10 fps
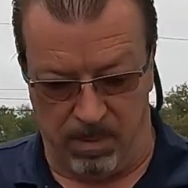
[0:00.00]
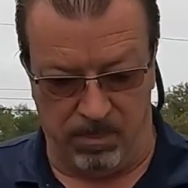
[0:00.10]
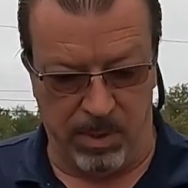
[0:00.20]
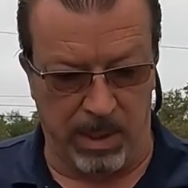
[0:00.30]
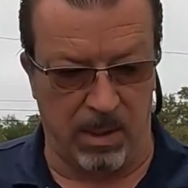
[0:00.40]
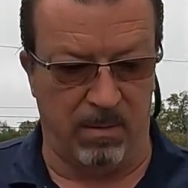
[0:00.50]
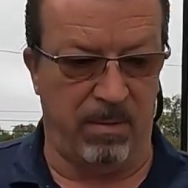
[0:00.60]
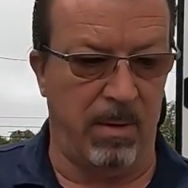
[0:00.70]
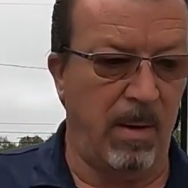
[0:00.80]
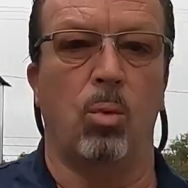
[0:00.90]
I'm thinking of
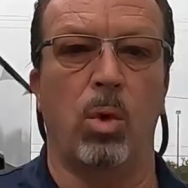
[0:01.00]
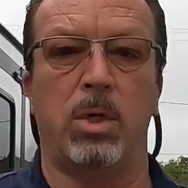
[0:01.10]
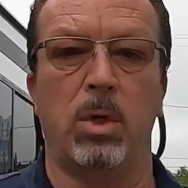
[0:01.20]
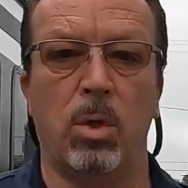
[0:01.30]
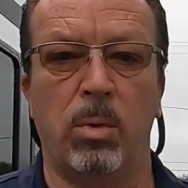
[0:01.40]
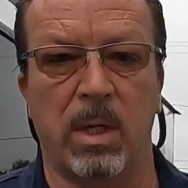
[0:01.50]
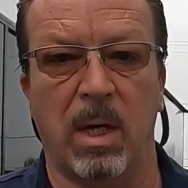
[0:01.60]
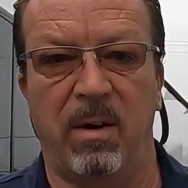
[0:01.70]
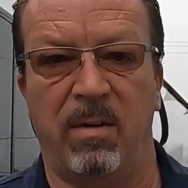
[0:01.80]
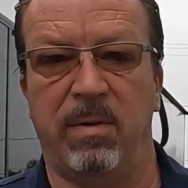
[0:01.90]
what you do in
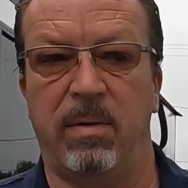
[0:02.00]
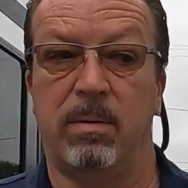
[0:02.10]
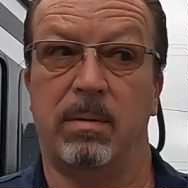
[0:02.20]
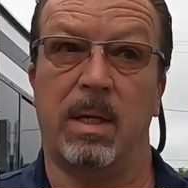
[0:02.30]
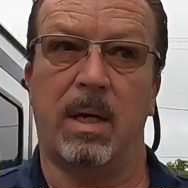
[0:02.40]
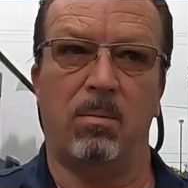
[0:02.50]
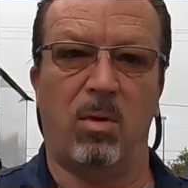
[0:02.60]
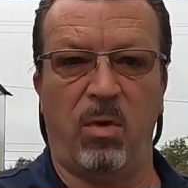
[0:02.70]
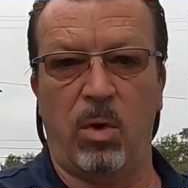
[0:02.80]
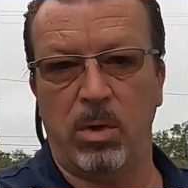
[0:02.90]
life. And I'm
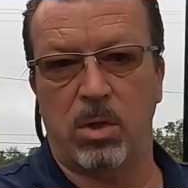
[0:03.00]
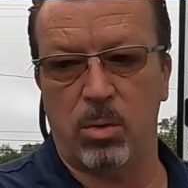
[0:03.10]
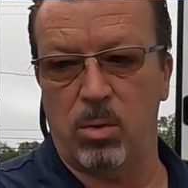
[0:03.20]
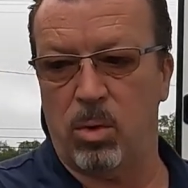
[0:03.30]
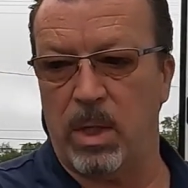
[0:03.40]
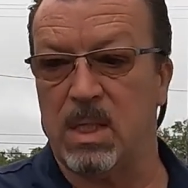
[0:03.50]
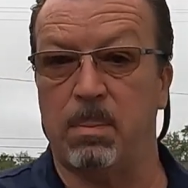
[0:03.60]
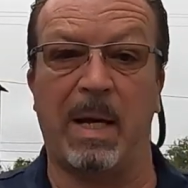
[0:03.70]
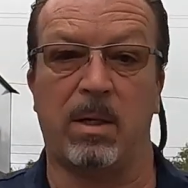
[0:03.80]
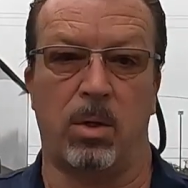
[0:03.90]
referring to
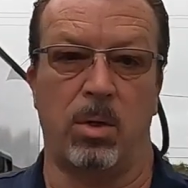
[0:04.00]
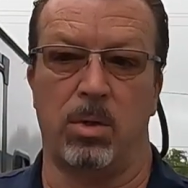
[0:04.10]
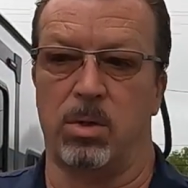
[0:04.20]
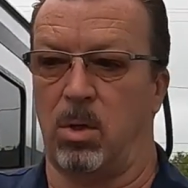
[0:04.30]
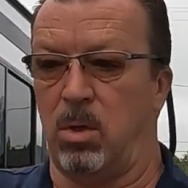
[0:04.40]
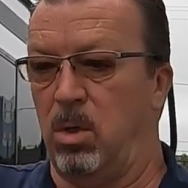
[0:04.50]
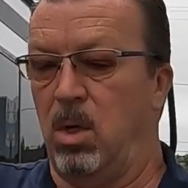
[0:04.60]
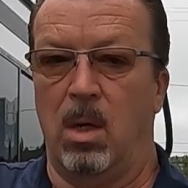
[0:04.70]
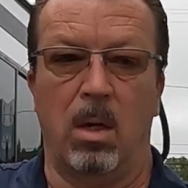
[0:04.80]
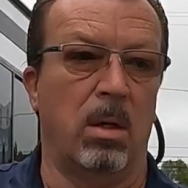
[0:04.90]
inspectors or
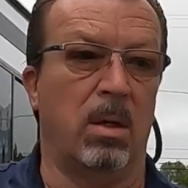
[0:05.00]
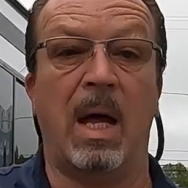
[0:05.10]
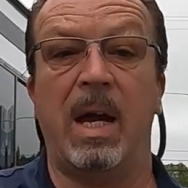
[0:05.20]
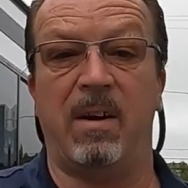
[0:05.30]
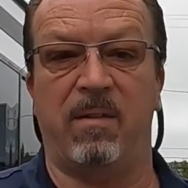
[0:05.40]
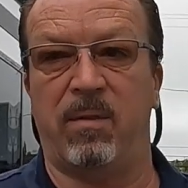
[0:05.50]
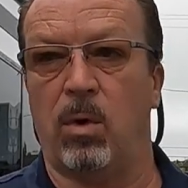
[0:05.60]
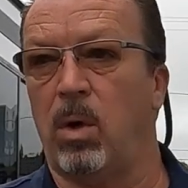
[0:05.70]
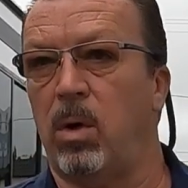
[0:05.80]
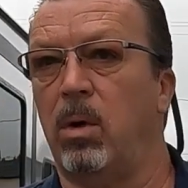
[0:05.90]
life
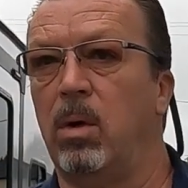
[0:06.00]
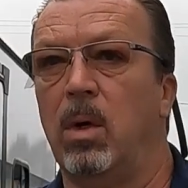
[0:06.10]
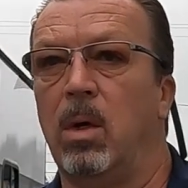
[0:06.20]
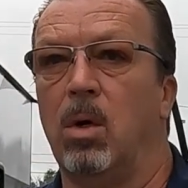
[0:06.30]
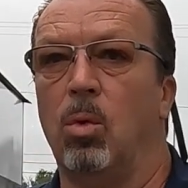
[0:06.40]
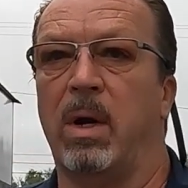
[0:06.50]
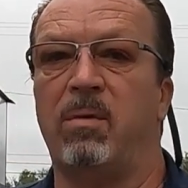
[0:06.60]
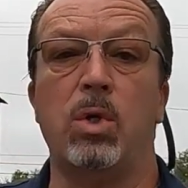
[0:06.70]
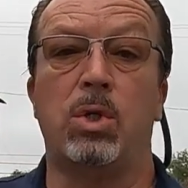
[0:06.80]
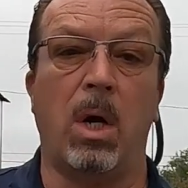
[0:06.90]
or
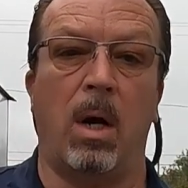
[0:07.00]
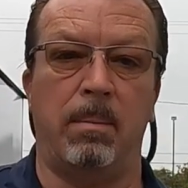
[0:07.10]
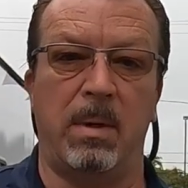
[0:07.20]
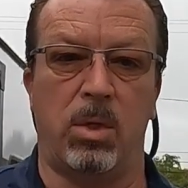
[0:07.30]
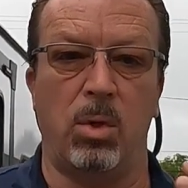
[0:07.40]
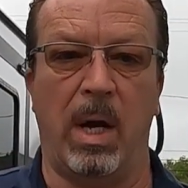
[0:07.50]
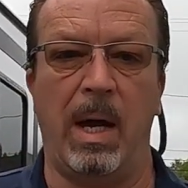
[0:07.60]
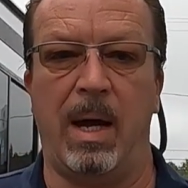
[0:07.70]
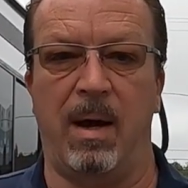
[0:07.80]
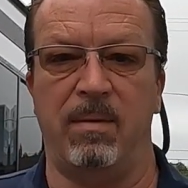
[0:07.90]
whatever job that you
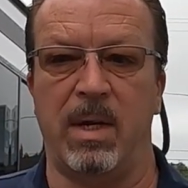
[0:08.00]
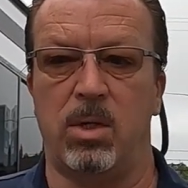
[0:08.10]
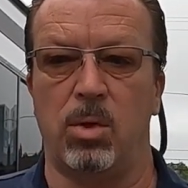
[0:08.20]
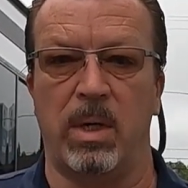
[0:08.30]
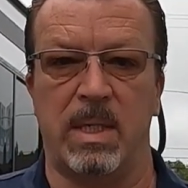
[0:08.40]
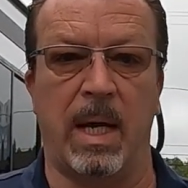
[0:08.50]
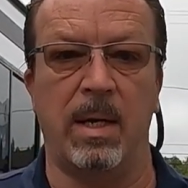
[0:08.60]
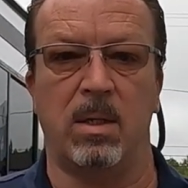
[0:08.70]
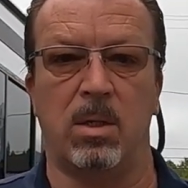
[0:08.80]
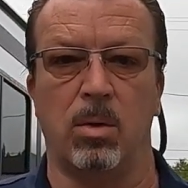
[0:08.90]
have that you
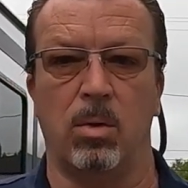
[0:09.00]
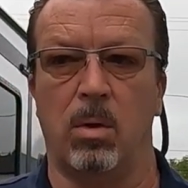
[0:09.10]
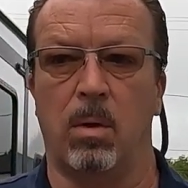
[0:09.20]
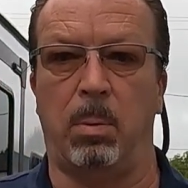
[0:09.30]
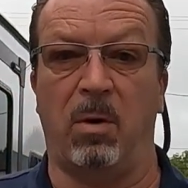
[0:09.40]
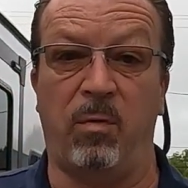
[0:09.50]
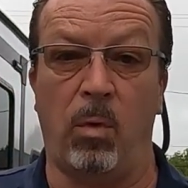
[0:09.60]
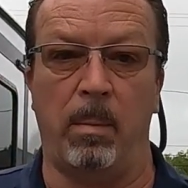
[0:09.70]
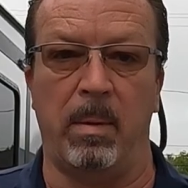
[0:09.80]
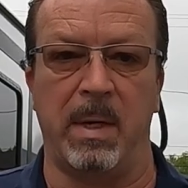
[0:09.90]
intend to
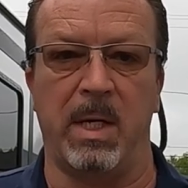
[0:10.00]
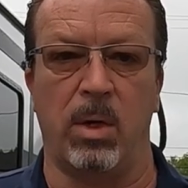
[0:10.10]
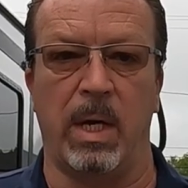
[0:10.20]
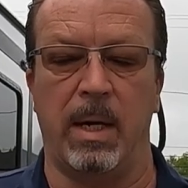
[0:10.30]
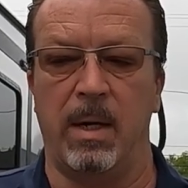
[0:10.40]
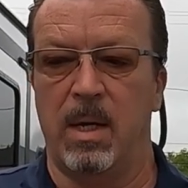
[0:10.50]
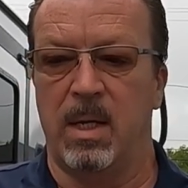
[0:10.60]
perform and be good at.